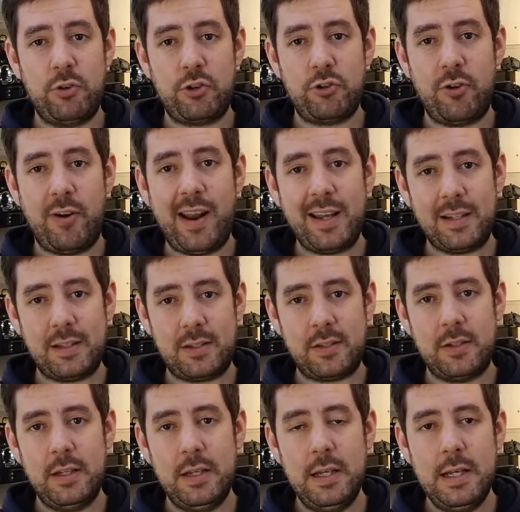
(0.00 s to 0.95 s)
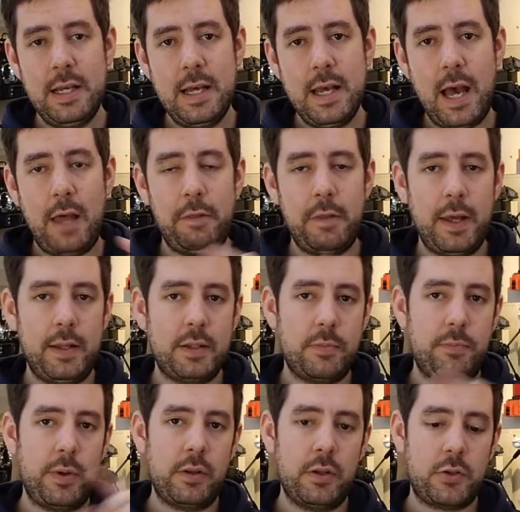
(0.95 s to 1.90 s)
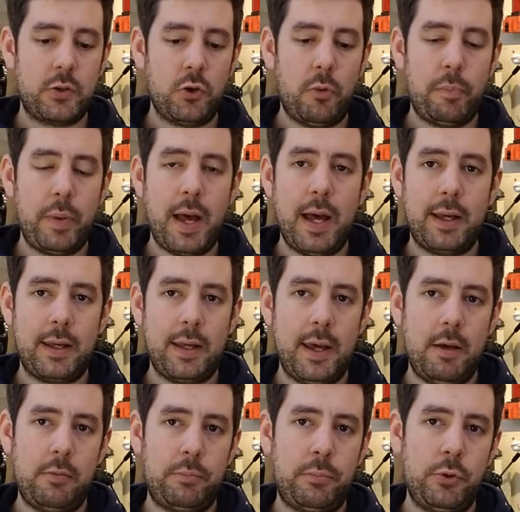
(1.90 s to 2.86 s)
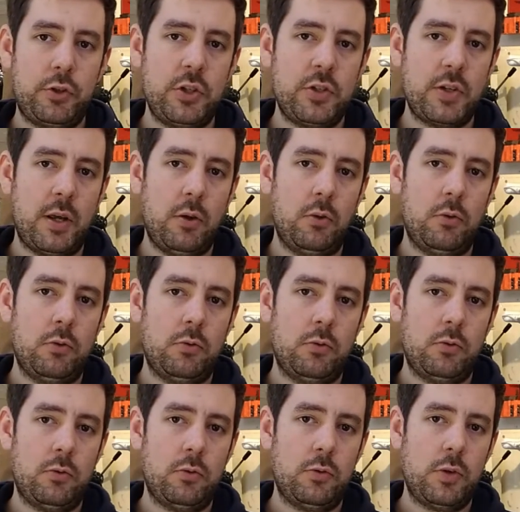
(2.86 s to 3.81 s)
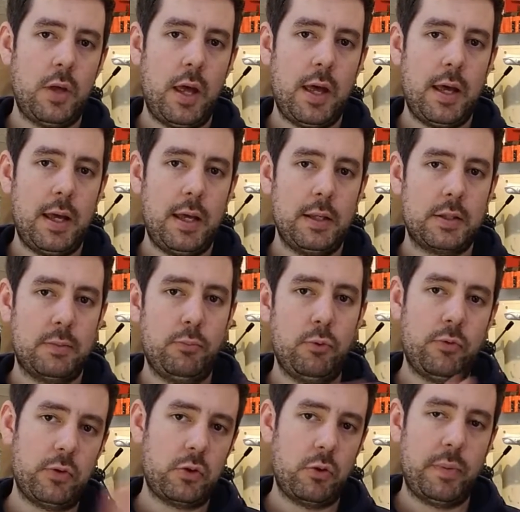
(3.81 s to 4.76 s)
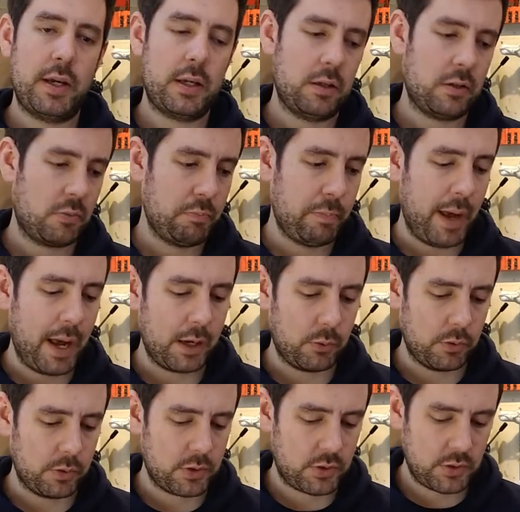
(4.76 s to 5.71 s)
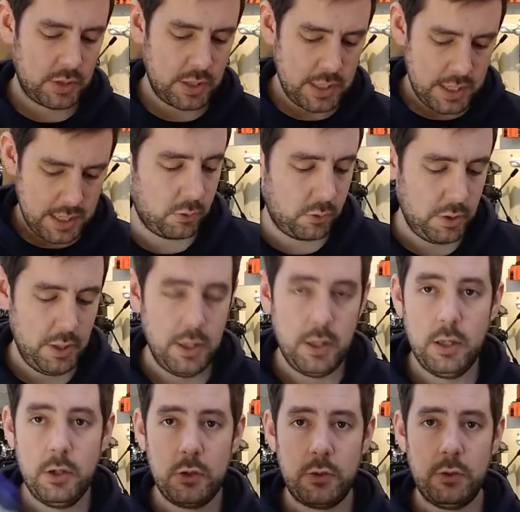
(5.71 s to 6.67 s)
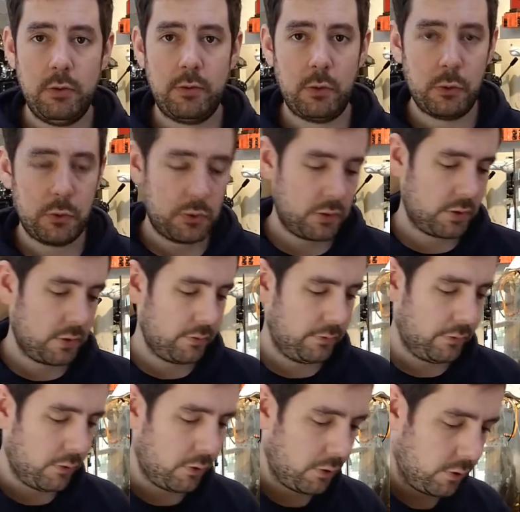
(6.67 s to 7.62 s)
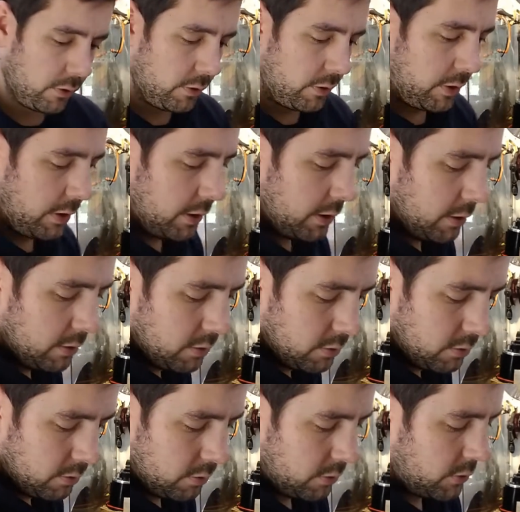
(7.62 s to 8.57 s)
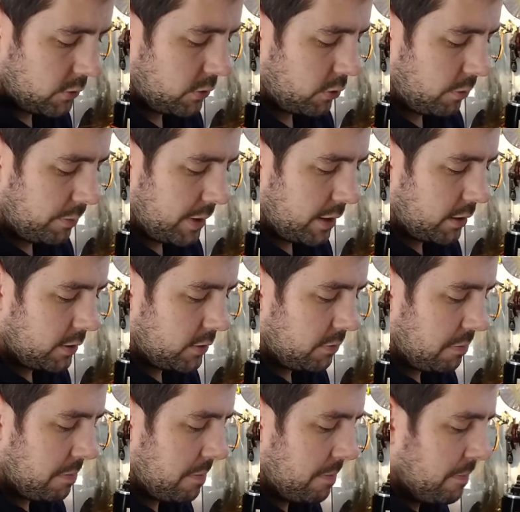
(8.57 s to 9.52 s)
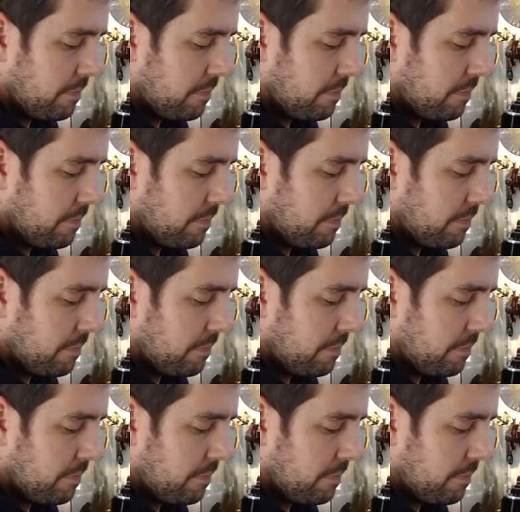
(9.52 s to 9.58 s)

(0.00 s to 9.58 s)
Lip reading: retracts, and then to bring the saw back it pushes out to move the saw mechanism backwards. So 2 of those for the saw mechanism,